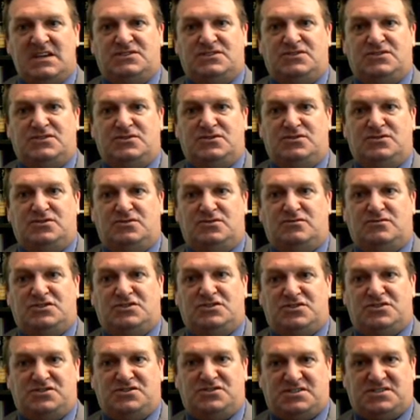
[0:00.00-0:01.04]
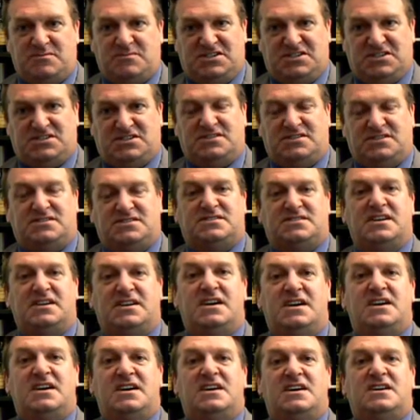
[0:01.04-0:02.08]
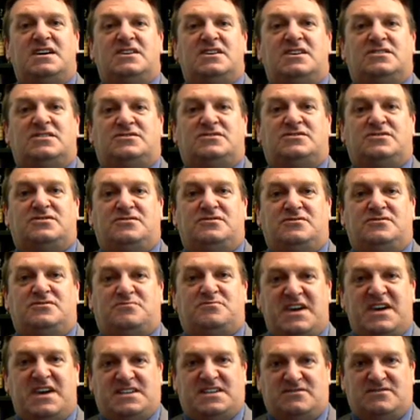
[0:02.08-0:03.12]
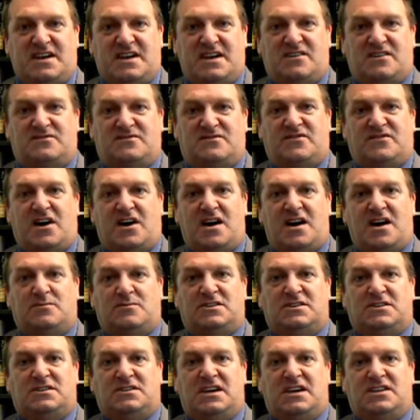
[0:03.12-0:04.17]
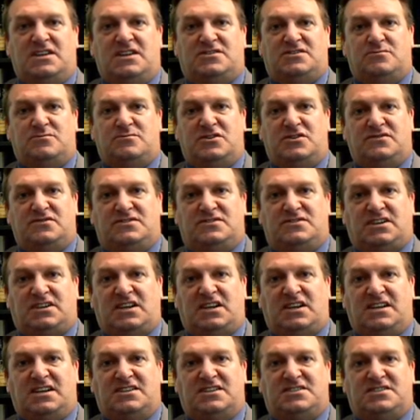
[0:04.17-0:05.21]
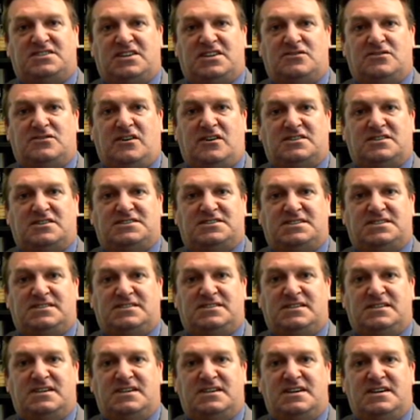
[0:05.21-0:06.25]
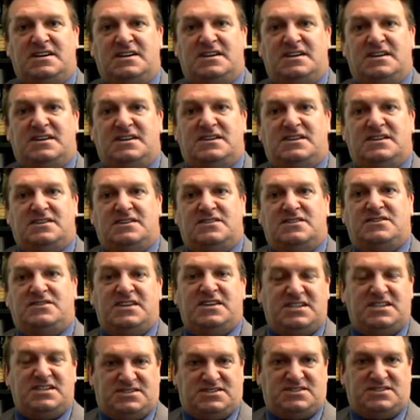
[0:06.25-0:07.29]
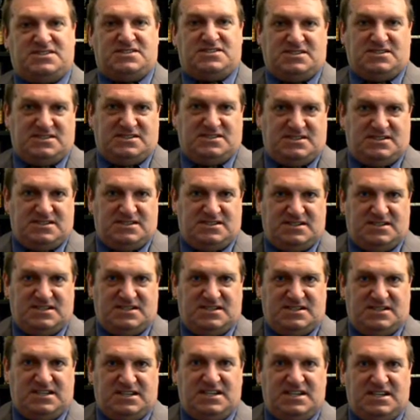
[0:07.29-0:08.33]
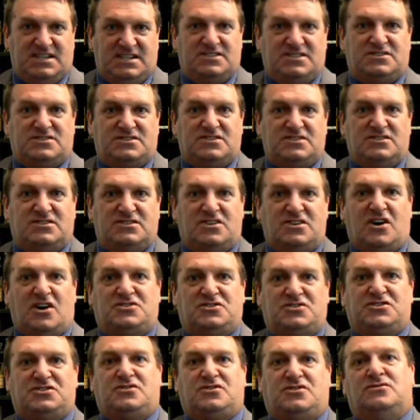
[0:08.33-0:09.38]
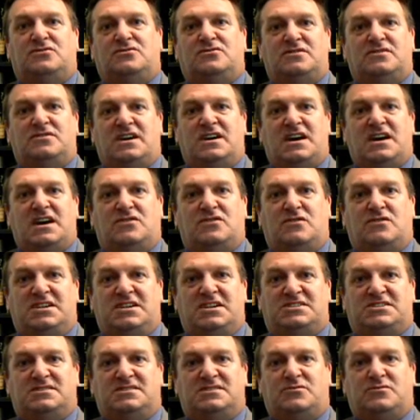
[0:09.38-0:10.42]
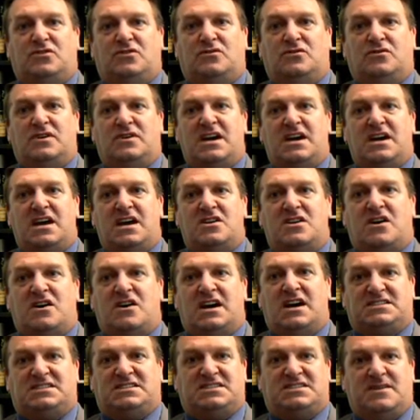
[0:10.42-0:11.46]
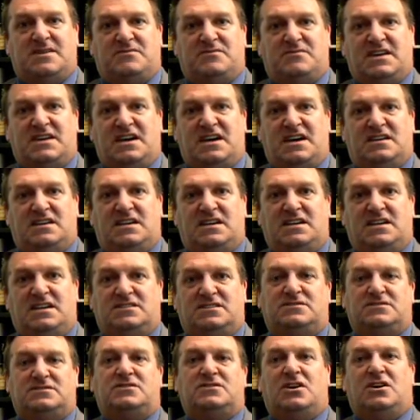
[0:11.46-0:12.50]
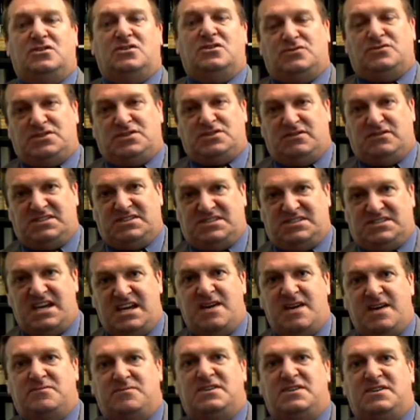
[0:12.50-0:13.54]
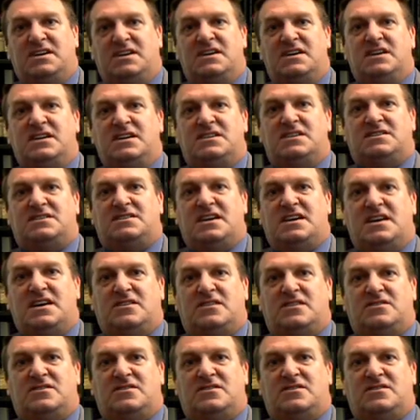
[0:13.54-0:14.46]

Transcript: to reduce emissions, to better our environment and to move to cleaner technologies. This is logical and reasonable and I accept that and I also accept that